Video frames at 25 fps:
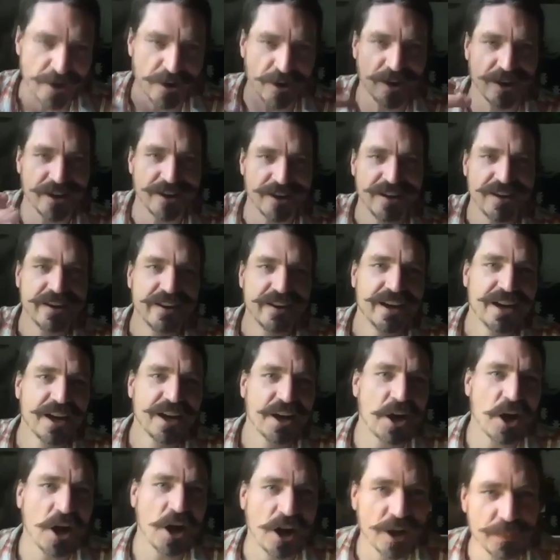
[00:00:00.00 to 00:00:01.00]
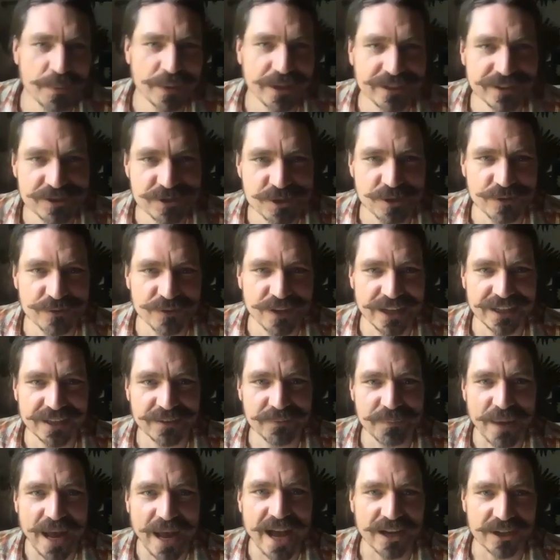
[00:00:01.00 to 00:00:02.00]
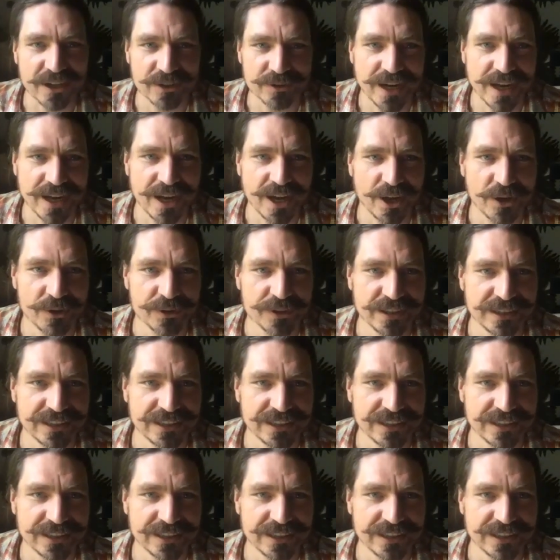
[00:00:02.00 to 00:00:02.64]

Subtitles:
a common sort of like background